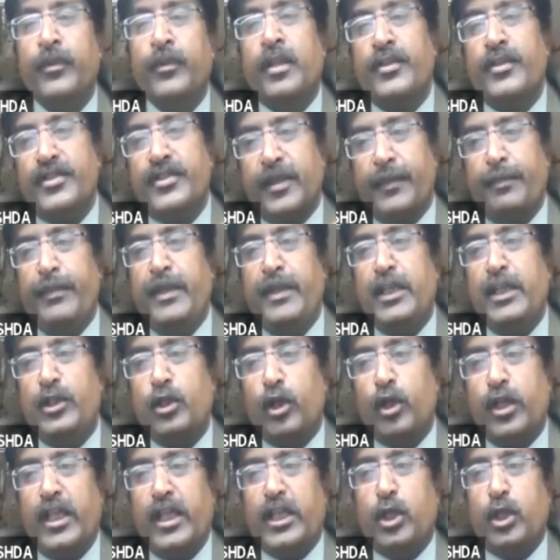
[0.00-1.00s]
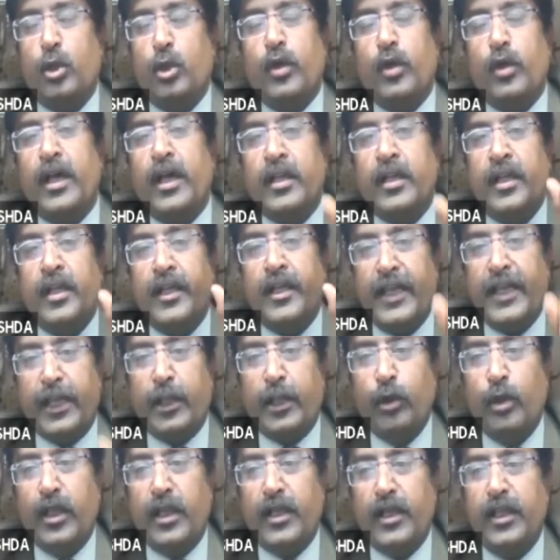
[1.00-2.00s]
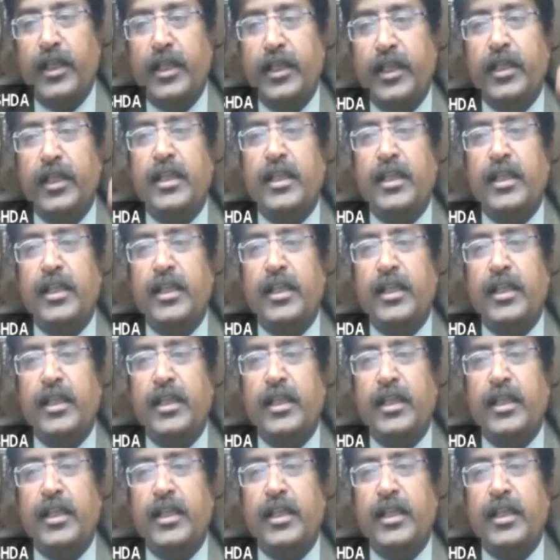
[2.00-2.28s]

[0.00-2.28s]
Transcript: Submit your AQAR regularly